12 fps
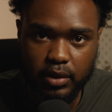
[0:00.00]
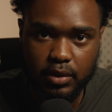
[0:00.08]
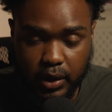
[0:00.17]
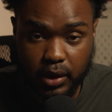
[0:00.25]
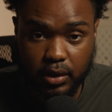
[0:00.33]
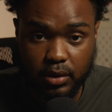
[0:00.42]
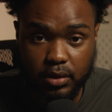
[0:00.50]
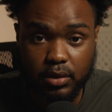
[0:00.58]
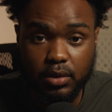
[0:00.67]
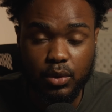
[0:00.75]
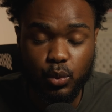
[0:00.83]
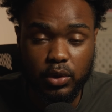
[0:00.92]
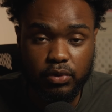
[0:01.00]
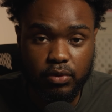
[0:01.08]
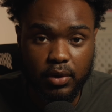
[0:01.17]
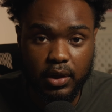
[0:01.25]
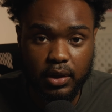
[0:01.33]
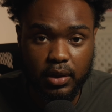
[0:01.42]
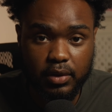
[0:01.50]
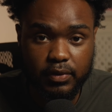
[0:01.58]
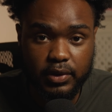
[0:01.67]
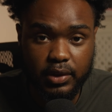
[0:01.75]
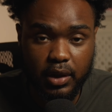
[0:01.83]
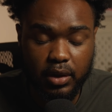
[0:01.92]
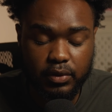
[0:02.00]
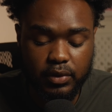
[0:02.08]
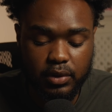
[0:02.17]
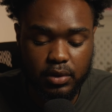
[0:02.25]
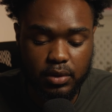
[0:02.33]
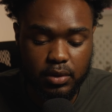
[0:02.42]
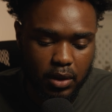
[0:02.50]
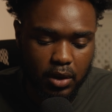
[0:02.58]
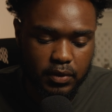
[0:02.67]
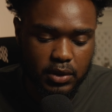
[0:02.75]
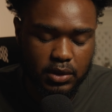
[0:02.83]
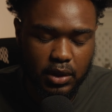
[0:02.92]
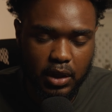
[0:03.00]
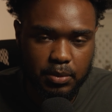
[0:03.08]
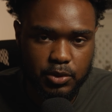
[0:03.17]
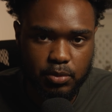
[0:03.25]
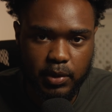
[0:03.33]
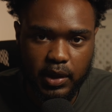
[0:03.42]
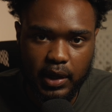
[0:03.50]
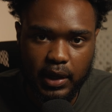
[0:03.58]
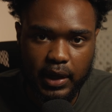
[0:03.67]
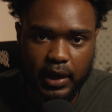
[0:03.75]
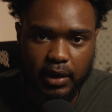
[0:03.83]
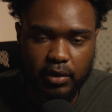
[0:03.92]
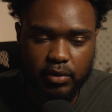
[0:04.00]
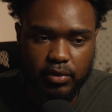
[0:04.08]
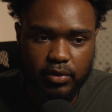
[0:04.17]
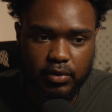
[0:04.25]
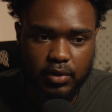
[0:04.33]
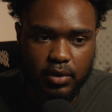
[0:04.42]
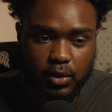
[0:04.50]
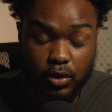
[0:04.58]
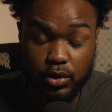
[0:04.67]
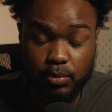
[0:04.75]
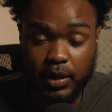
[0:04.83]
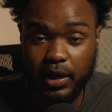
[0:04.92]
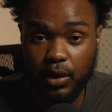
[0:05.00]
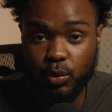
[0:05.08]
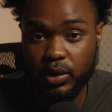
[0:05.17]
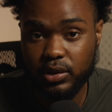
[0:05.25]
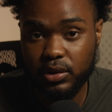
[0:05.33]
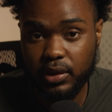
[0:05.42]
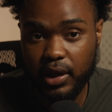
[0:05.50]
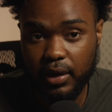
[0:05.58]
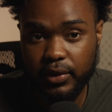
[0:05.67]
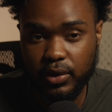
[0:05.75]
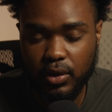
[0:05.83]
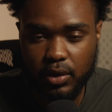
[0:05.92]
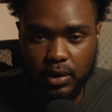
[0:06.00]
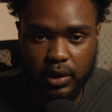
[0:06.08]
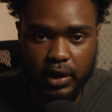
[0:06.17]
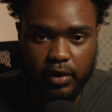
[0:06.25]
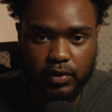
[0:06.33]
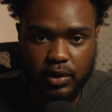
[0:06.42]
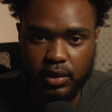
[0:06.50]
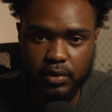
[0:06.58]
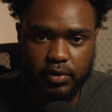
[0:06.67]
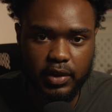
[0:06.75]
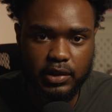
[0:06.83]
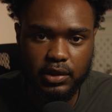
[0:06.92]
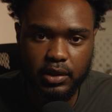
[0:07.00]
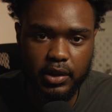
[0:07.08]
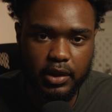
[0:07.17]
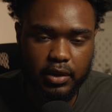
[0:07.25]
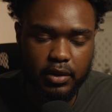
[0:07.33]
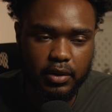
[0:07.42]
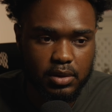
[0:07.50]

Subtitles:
And with run and gun photography, oftentimes you may not have, or you may not want to carry all of the heavy and fancy gear.